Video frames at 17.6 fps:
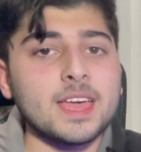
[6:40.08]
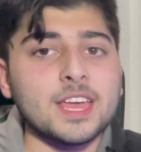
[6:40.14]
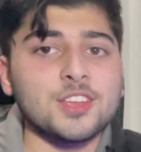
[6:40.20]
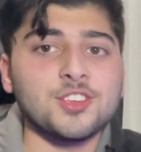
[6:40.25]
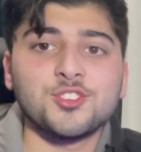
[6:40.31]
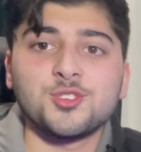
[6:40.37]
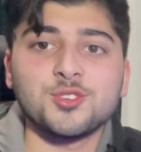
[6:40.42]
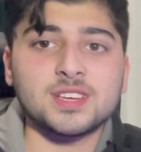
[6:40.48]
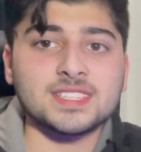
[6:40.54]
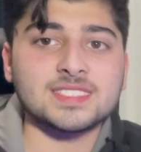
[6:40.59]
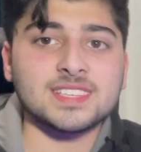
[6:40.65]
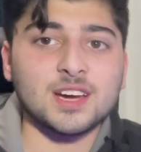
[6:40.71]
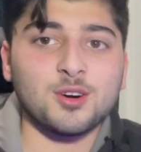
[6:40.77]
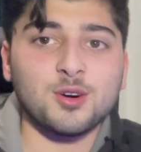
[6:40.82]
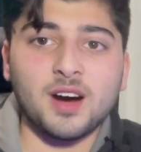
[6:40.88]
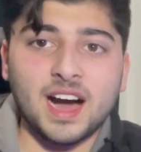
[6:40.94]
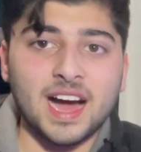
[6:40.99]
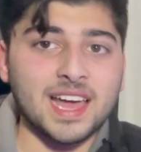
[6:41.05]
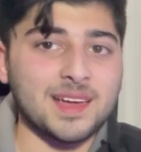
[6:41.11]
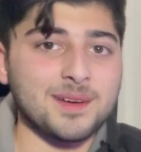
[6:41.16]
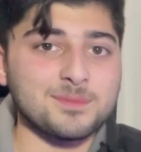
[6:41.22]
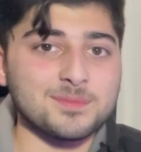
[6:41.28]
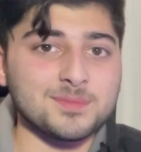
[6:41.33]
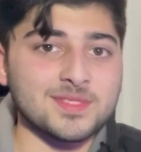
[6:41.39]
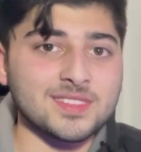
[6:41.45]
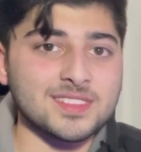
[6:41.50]
You can tell I
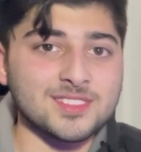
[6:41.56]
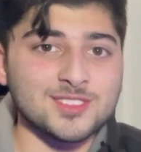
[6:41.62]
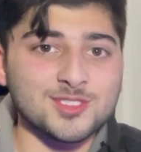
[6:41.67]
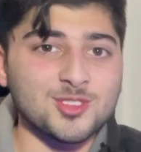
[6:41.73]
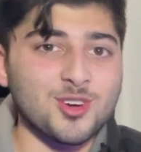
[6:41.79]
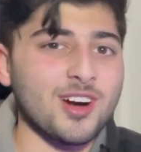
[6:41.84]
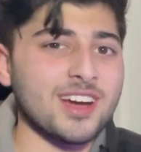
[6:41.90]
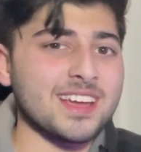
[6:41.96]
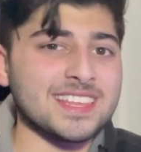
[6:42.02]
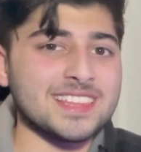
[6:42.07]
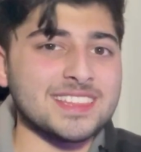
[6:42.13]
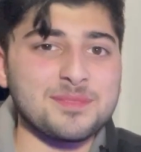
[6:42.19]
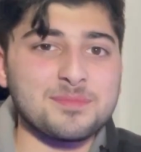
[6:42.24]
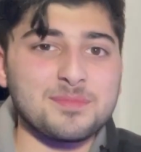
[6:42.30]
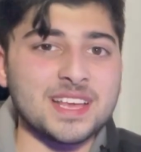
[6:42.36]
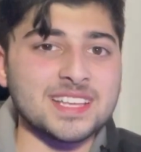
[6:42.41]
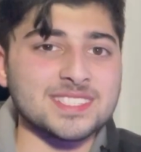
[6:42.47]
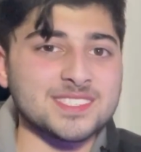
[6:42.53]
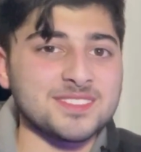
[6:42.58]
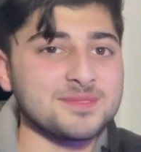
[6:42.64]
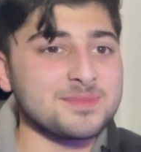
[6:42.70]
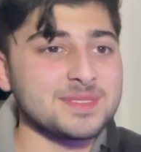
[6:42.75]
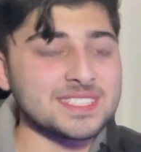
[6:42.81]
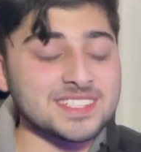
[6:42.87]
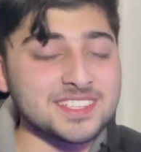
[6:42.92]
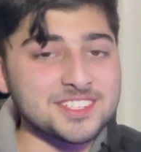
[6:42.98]
am not in the best of
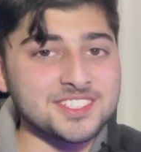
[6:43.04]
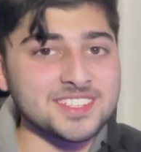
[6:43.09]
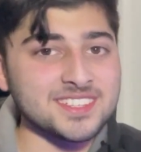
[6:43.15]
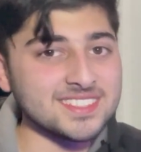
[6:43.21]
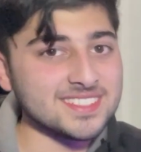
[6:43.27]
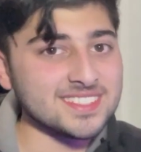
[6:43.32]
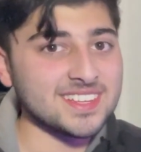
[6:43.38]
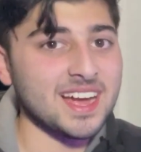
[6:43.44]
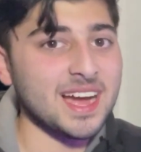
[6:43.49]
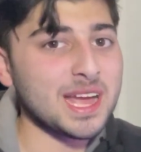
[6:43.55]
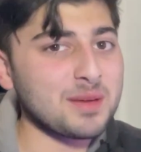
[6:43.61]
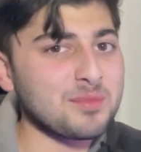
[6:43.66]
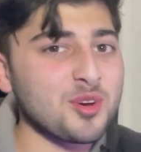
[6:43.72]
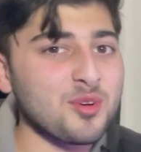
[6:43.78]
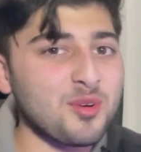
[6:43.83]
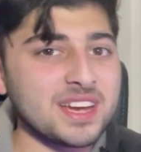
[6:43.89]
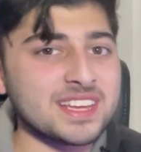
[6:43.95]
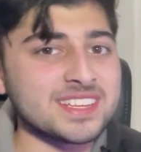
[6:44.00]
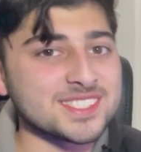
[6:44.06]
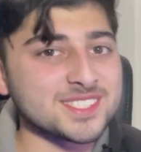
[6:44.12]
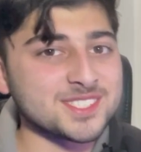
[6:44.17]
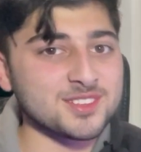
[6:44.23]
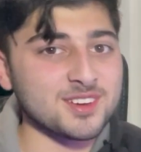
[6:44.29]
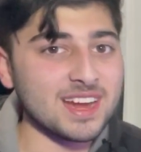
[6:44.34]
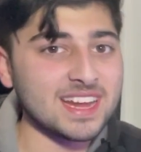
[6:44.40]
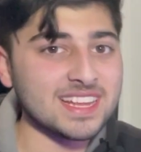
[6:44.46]
positions. I am quite
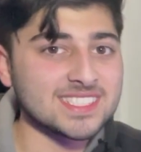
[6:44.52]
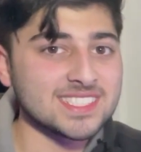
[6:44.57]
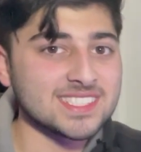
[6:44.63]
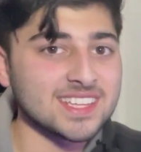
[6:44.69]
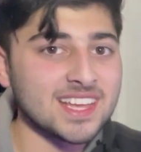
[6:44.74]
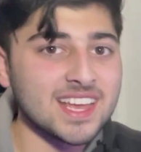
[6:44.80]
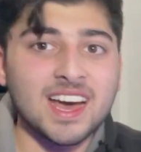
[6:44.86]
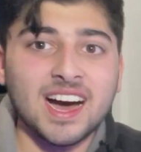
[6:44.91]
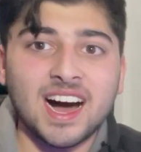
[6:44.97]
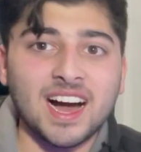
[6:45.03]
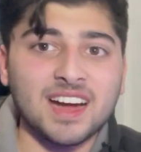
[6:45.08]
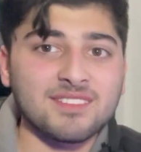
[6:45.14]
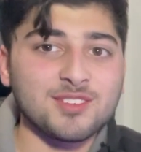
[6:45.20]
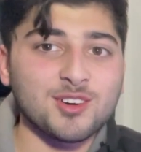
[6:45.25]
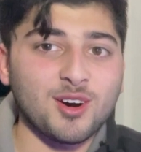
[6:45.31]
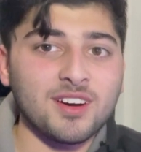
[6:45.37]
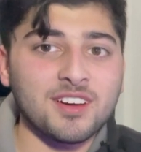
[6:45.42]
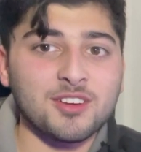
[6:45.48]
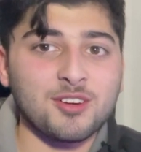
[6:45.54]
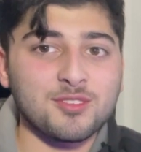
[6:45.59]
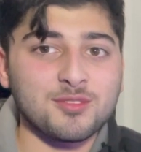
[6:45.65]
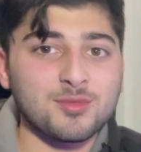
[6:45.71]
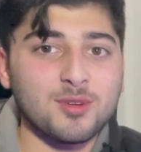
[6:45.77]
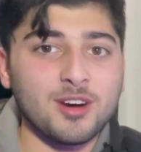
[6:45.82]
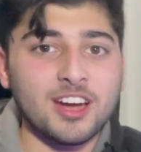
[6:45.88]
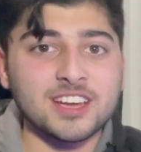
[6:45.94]
stressed. I've got a lot
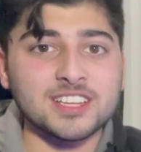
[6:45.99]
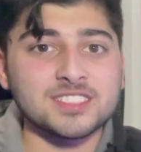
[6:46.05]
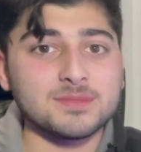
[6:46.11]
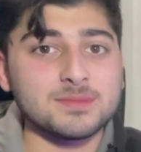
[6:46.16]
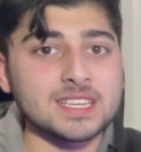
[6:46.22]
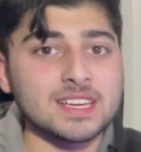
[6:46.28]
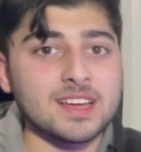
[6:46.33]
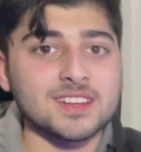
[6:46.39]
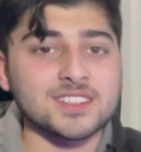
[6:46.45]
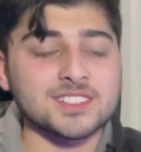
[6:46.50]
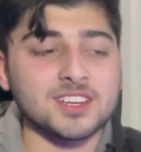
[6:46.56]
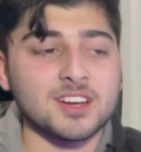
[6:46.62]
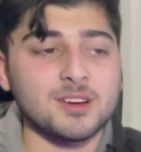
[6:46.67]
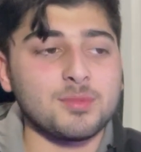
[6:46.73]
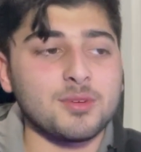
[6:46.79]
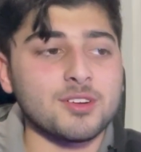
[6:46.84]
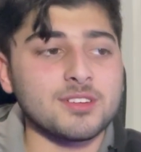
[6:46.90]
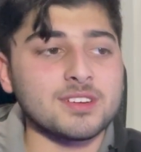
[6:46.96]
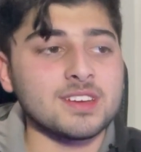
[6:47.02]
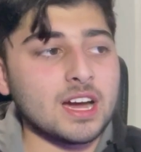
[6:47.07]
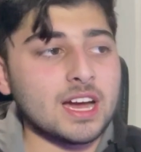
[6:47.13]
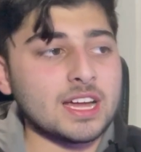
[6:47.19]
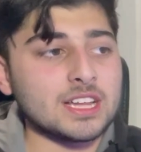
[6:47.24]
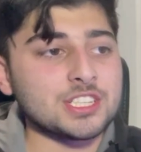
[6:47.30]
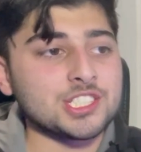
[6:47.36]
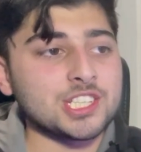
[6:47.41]
of work to be catching up on,
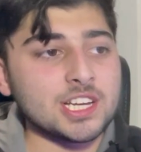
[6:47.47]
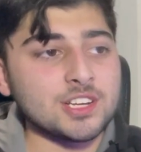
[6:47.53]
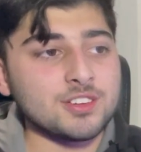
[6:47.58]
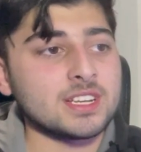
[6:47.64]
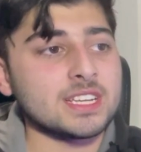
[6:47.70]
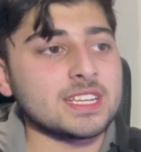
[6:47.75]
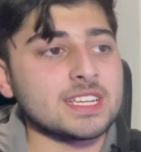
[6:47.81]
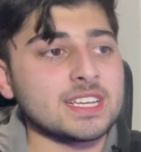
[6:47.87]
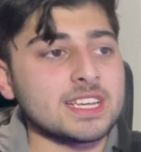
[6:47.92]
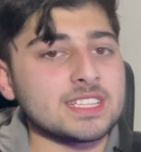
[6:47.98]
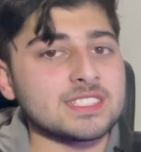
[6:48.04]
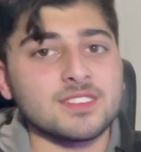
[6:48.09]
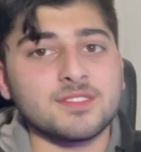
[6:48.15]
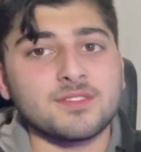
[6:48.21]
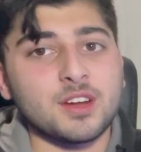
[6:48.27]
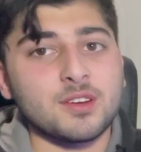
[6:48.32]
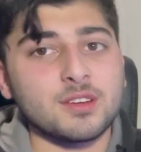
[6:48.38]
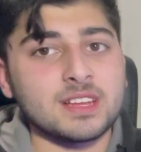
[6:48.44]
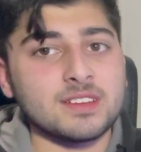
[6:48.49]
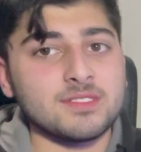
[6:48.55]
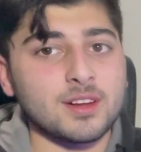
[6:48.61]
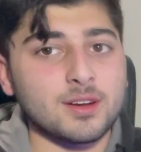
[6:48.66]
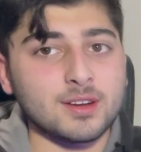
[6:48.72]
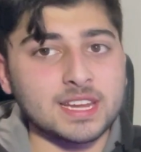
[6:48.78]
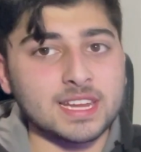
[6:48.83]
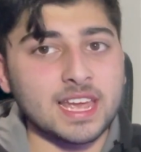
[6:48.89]
and generally it's a very,
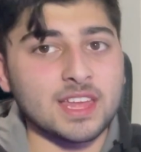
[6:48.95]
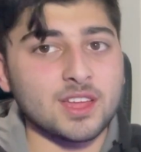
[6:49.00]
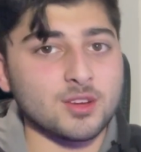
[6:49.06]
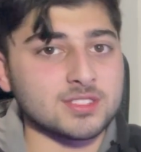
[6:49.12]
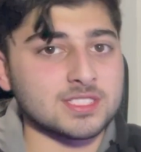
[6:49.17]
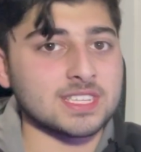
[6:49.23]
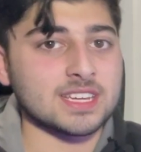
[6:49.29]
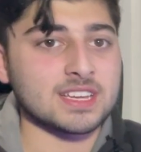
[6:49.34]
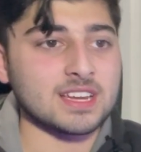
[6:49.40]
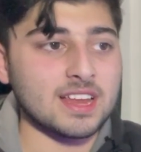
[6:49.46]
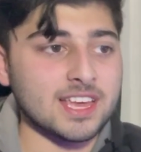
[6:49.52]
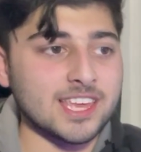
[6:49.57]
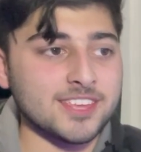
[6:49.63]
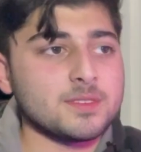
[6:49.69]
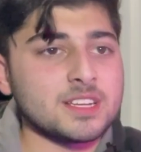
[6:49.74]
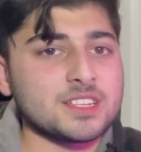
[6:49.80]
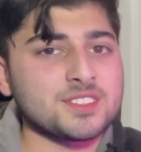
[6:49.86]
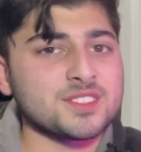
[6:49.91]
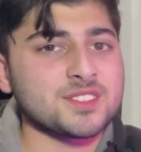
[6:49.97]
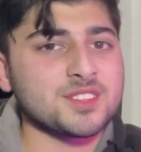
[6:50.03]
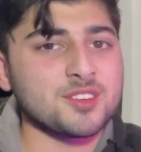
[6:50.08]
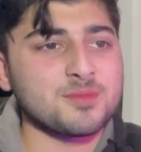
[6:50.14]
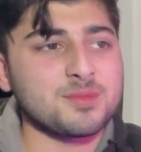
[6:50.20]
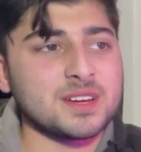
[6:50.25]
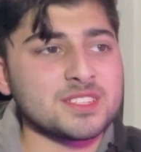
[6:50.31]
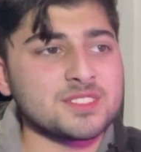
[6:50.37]
very chaotic life. Let's just
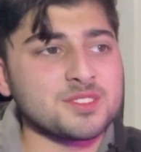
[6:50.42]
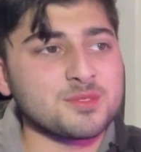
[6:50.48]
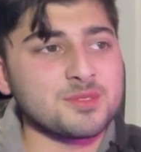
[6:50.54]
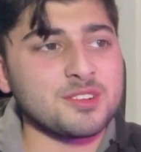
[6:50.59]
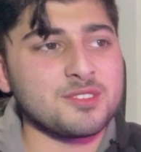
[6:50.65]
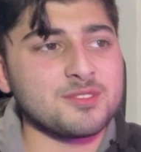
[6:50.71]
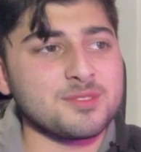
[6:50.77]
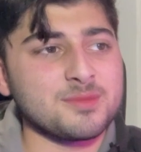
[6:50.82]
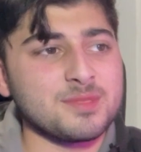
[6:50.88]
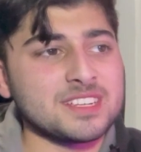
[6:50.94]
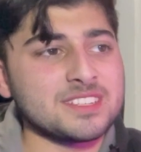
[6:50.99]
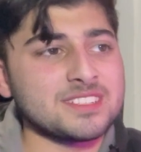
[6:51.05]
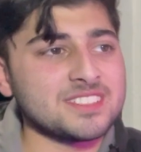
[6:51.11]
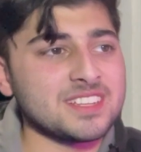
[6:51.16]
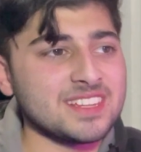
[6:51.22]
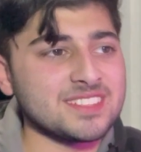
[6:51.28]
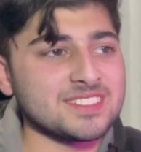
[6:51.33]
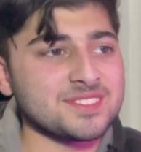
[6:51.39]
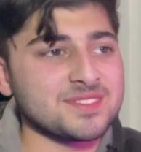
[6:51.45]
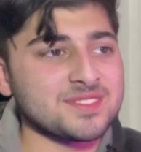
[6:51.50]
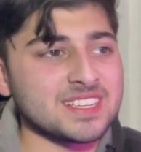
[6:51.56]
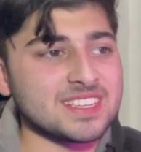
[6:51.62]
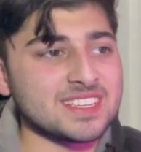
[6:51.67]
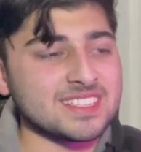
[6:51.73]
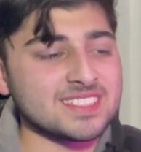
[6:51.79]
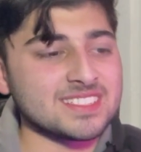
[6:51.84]
hope I do well for my end of
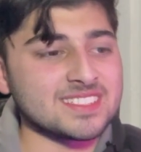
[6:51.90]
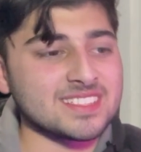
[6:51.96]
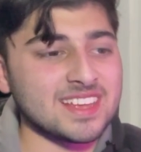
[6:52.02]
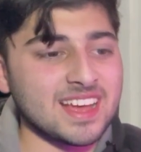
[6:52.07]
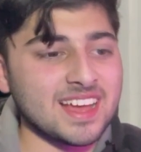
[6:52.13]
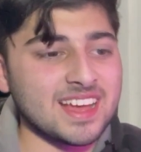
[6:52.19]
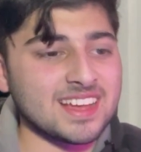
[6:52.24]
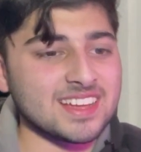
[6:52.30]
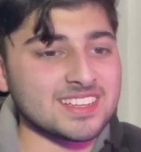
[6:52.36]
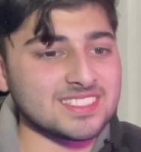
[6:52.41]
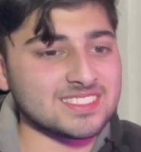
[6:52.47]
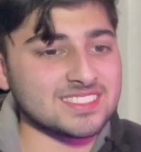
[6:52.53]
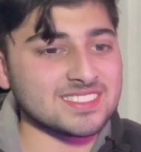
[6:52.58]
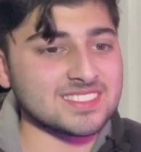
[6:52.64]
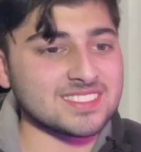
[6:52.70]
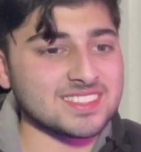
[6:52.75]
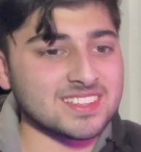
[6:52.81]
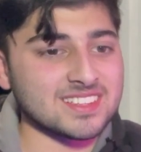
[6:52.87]
years, and